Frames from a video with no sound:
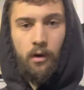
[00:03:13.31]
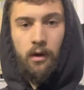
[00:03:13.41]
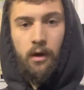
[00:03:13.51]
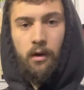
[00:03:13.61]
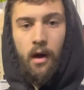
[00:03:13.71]

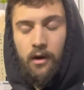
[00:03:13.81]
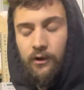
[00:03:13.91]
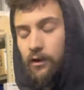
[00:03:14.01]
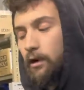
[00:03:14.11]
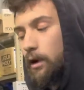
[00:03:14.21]
and
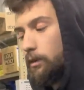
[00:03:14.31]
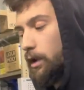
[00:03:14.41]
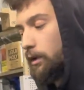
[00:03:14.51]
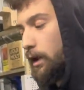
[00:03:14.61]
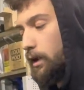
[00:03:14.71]
honestly, I'd
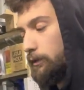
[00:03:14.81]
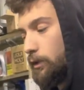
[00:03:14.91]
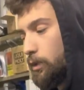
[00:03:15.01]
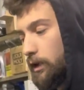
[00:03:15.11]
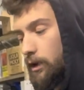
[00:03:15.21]
rather have the
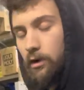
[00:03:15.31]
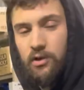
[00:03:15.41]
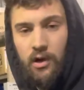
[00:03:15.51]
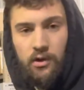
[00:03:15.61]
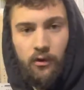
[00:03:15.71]
quick
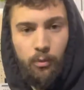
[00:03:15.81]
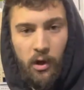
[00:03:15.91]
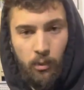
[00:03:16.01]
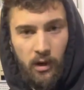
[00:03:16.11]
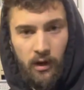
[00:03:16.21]
interchange of
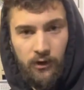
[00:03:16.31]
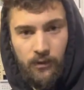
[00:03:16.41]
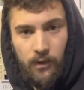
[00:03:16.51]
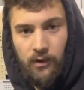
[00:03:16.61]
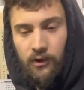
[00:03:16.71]
brake pads
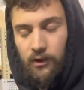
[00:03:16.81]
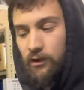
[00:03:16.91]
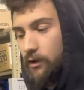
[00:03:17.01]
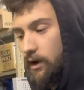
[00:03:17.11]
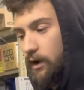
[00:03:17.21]
versus